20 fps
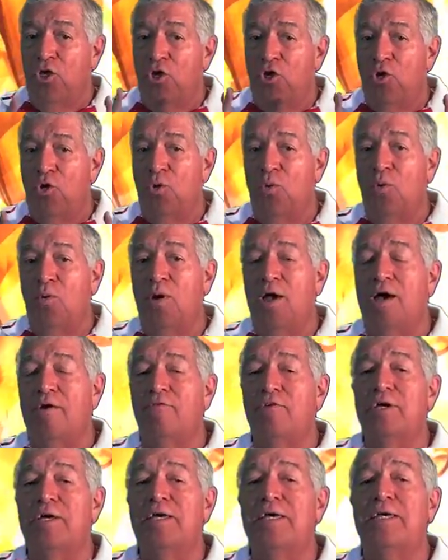You
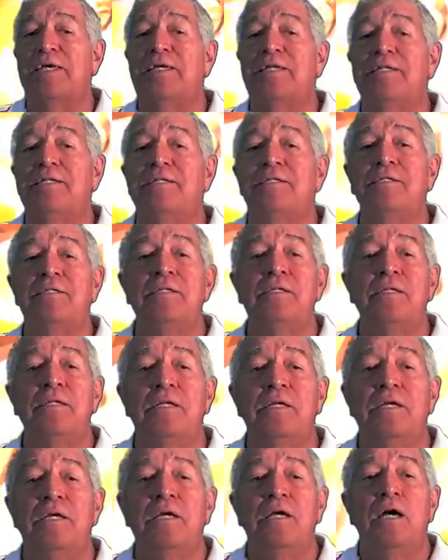have a hidden
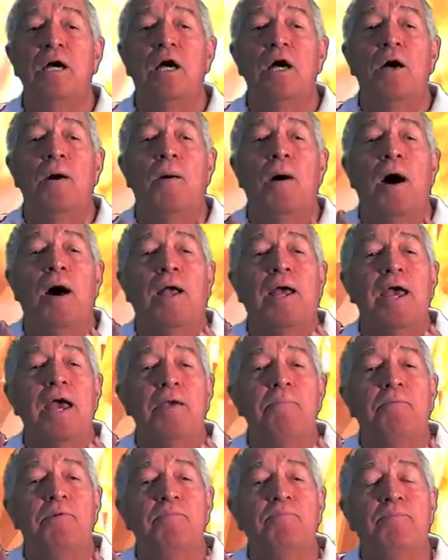a
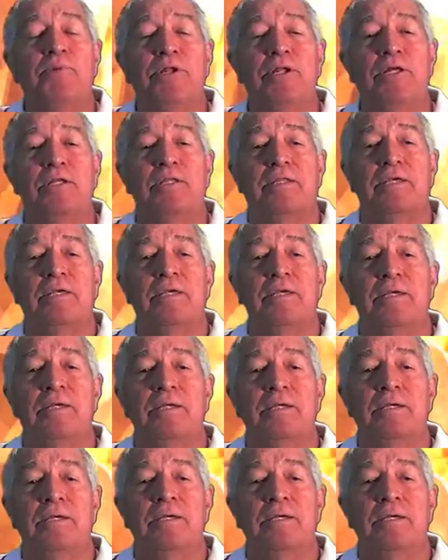capability